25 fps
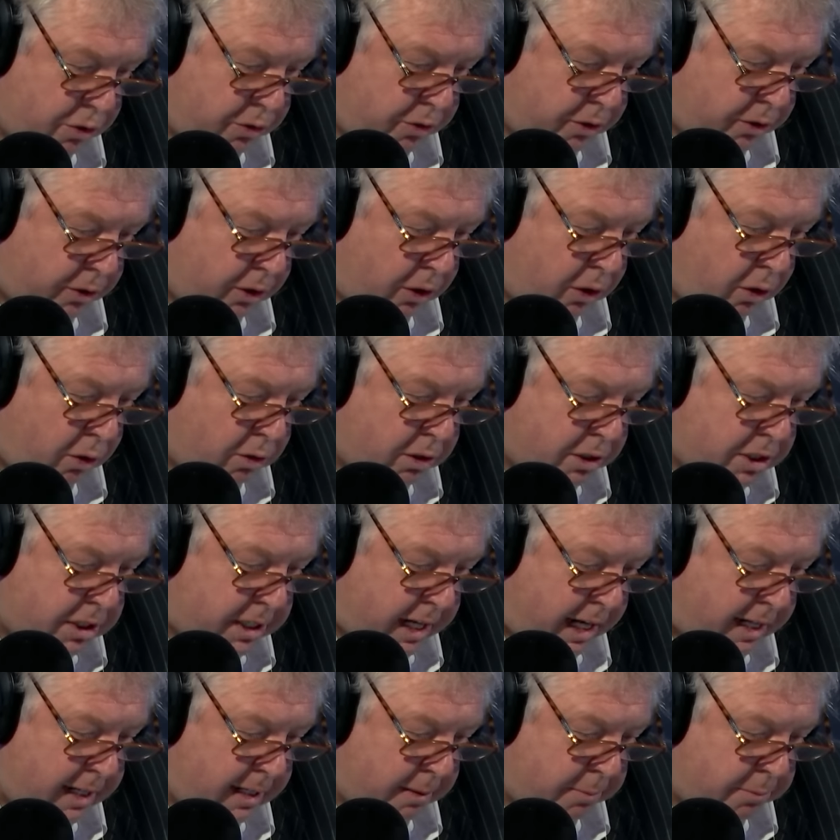that the long
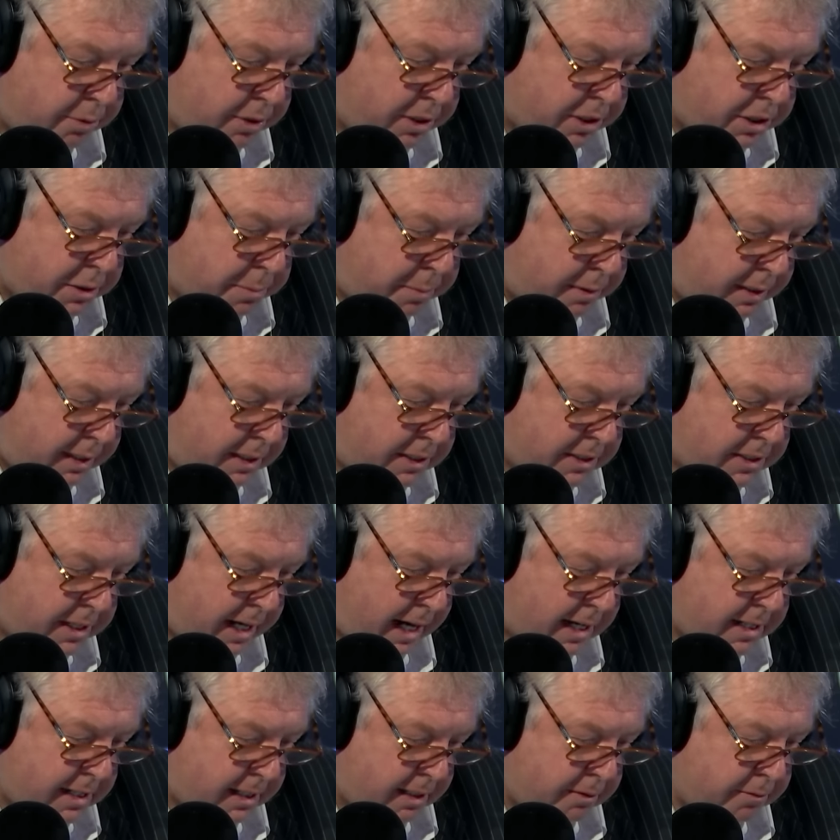standing British police
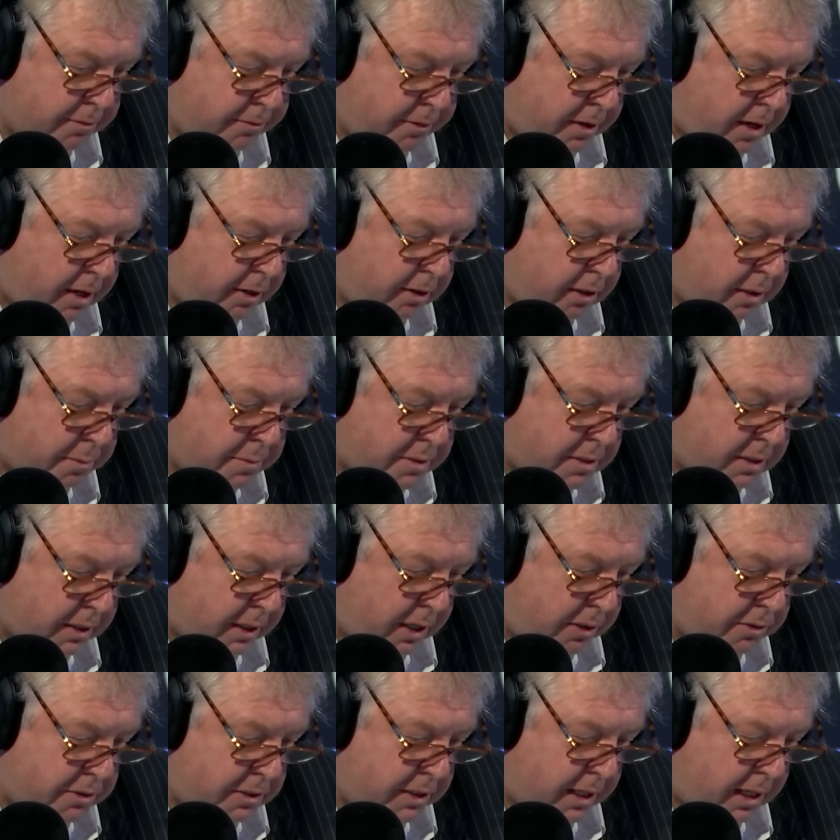tactic in firearms
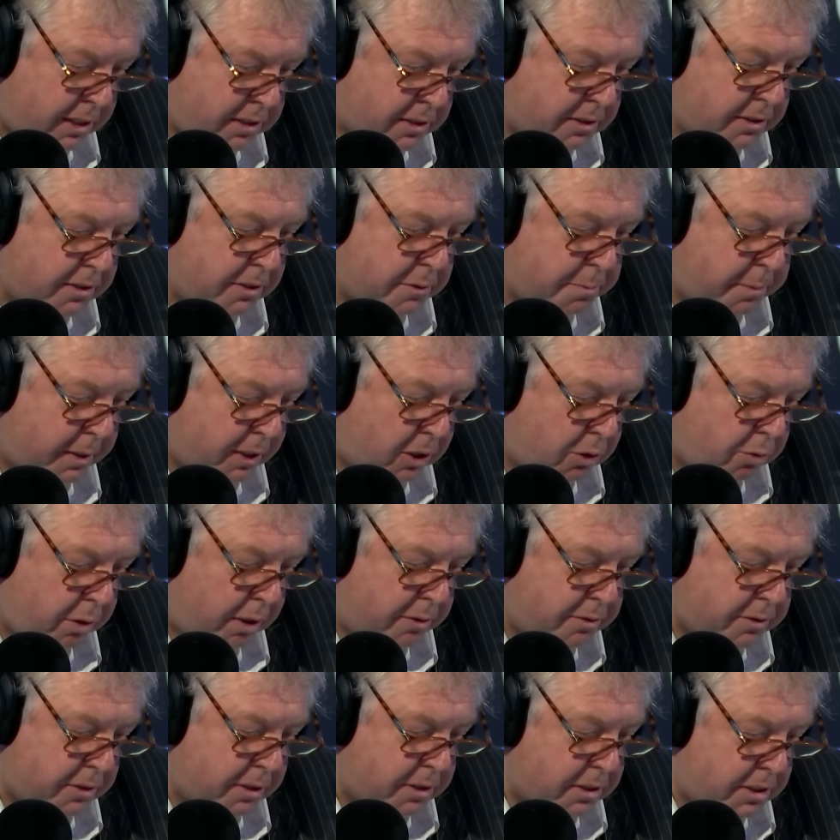negotiations has been,
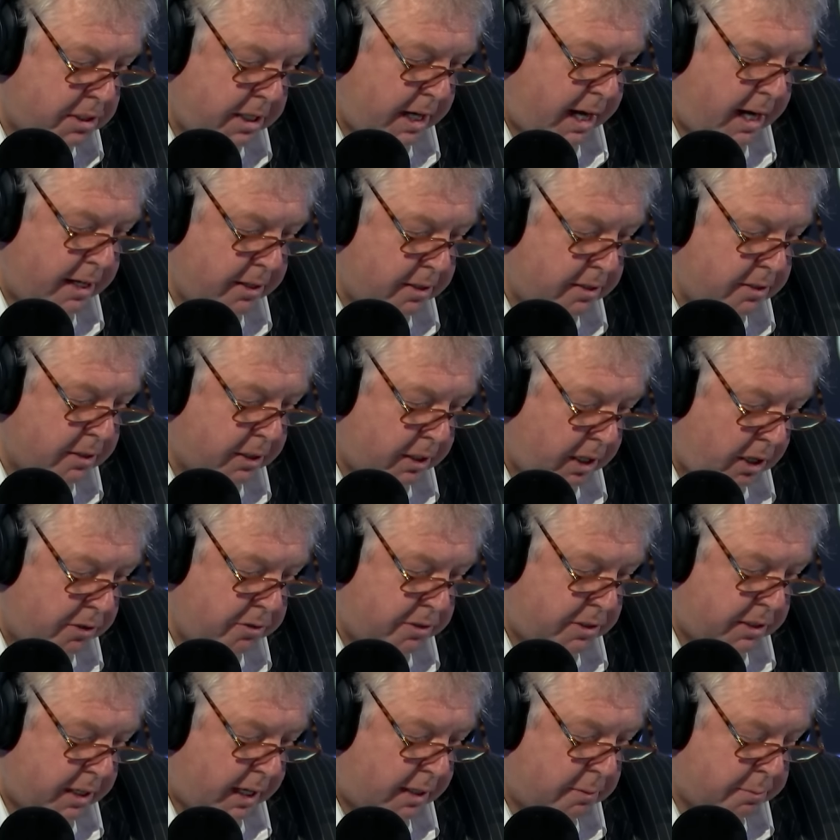quotes, contain and
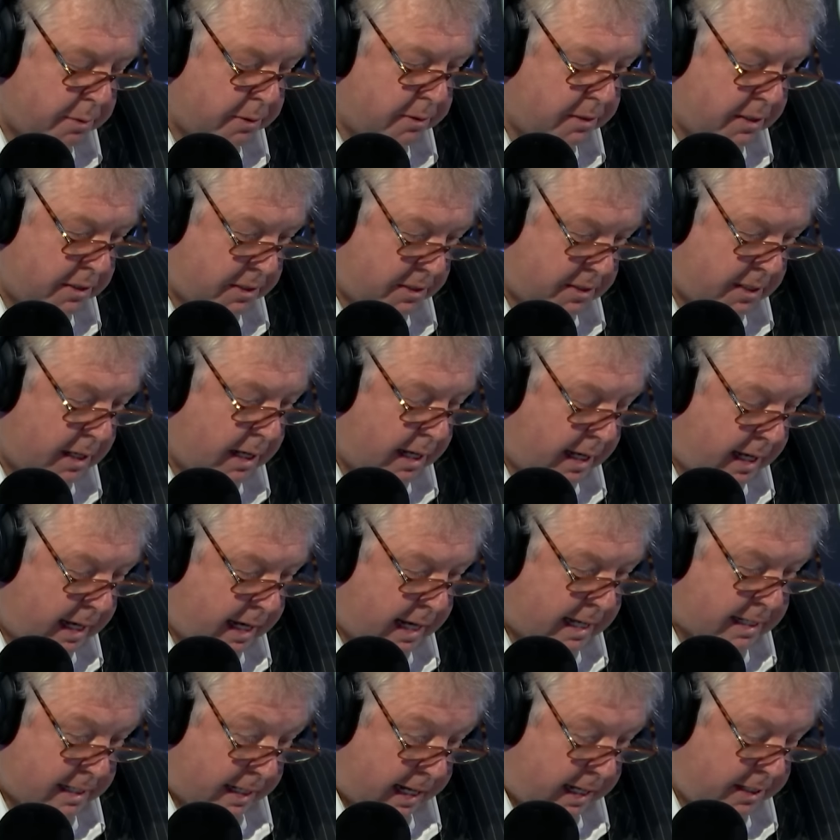negotiate, but this
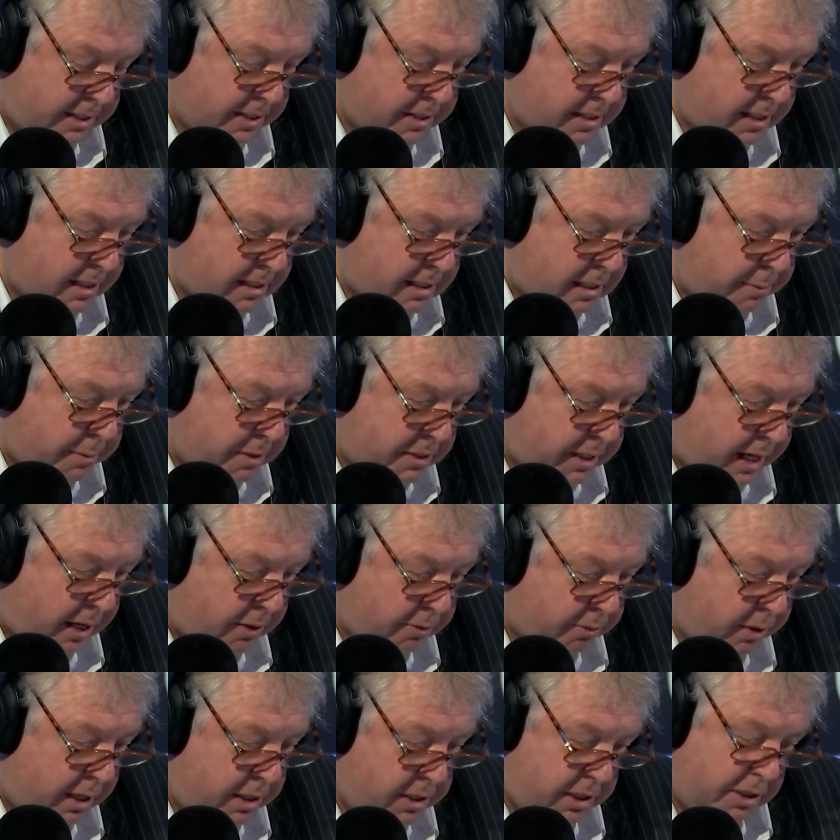is latest Islamist
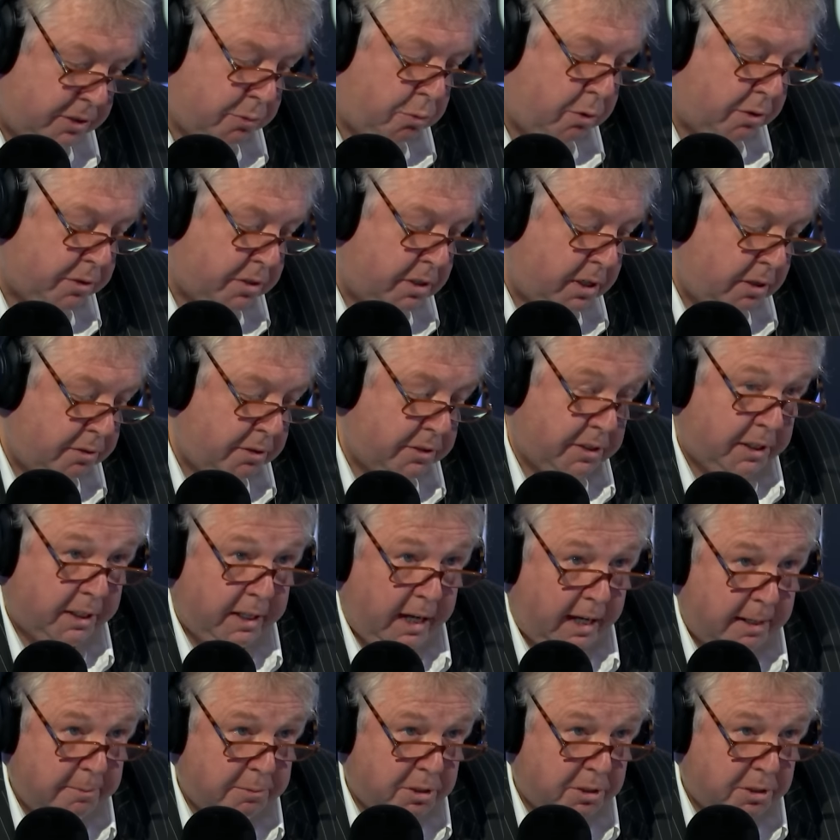outrage is what's known as a game